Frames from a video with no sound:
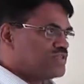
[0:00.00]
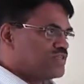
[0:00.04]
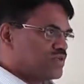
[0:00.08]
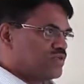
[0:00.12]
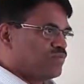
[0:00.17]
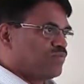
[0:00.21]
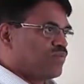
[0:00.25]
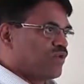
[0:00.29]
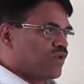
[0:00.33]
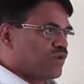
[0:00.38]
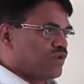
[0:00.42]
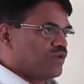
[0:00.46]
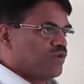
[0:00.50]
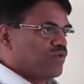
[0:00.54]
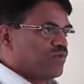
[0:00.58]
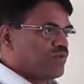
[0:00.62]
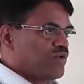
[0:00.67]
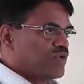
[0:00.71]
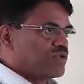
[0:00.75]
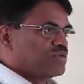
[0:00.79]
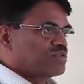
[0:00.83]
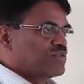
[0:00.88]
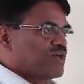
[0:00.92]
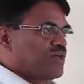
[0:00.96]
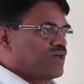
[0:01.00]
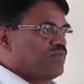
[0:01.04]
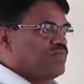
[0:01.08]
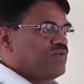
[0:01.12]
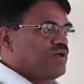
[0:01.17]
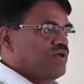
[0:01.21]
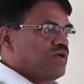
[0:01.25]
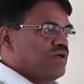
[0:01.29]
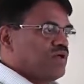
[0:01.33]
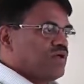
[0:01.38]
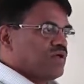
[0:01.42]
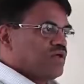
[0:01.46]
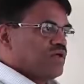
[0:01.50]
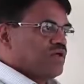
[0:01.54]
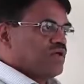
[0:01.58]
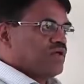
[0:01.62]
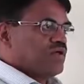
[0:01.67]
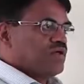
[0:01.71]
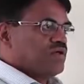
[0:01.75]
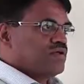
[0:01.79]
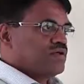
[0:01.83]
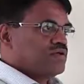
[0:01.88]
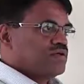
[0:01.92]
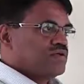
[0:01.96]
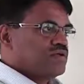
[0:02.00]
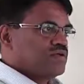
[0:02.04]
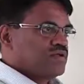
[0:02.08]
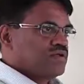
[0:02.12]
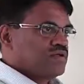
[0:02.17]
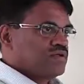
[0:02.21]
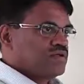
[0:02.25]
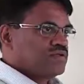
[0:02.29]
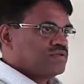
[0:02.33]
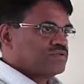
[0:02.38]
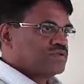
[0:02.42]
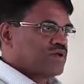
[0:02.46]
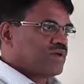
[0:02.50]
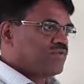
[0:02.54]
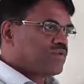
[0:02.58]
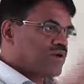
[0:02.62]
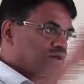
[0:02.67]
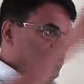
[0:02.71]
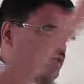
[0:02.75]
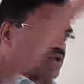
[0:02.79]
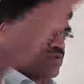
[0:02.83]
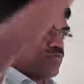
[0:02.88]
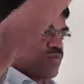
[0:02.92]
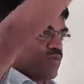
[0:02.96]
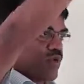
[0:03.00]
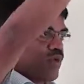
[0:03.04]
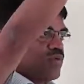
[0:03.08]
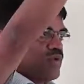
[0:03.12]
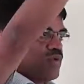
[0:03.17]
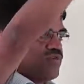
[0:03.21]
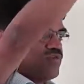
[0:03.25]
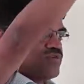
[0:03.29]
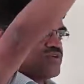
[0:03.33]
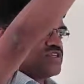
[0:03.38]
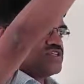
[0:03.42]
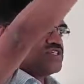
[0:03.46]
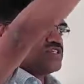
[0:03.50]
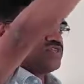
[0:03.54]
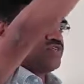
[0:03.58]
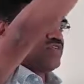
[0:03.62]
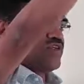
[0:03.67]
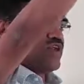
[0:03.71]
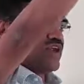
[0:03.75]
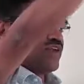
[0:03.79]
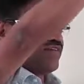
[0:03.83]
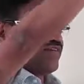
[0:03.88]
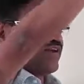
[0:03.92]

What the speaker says: in polynomial time, some other problem which we have